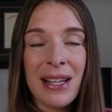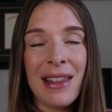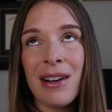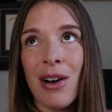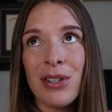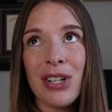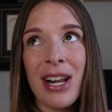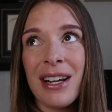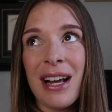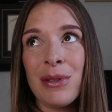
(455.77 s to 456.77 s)
I think all
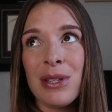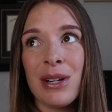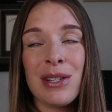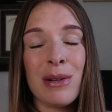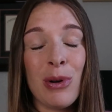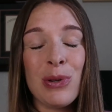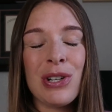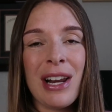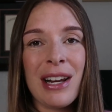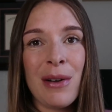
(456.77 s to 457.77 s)
genetic counselors or most
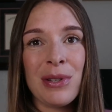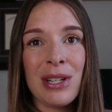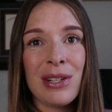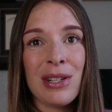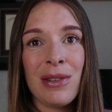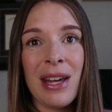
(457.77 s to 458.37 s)
genetic counselors do